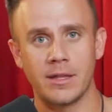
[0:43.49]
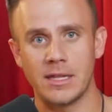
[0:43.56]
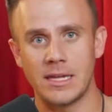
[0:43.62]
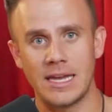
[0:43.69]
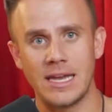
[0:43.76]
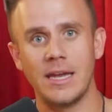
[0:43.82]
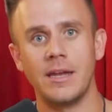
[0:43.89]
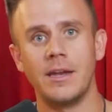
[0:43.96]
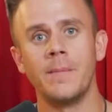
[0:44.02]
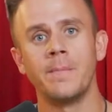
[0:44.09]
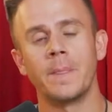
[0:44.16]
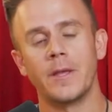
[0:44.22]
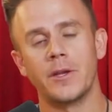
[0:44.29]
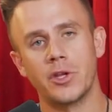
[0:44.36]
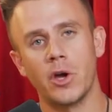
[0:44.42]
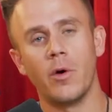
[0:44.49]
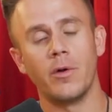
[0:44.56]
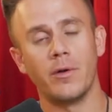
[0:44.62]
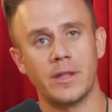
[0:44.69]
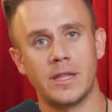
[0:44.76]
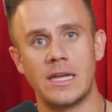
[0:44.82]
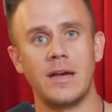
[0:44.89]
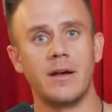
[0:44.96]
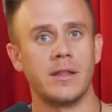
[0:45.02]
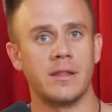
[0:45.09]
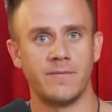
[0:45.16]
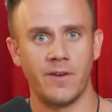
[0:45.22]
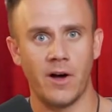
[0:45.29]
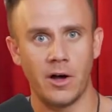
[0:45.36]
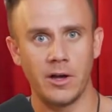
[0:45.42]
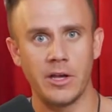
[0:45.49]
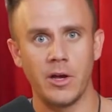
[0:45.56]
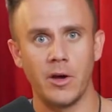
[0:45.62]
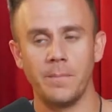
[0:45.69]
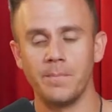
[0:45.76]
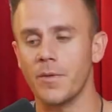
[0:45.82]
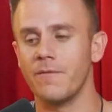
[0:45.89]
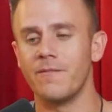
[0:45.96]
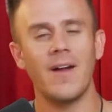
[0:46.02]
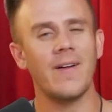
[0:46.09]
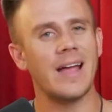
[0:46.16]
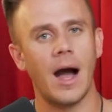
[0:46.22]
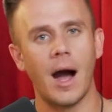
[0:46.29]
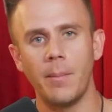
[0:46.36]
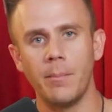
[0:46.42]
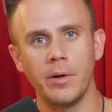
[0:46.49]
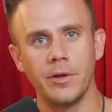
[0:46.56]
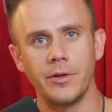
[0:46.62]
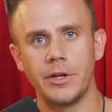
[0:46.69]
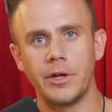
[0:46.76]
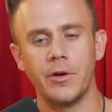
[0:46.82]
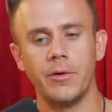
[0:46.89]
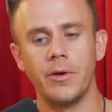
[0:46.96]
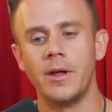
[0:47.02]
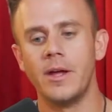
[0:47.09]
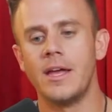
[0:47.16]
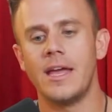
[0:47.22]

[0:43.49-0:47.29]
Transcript: in total sales volume. Very humble dude.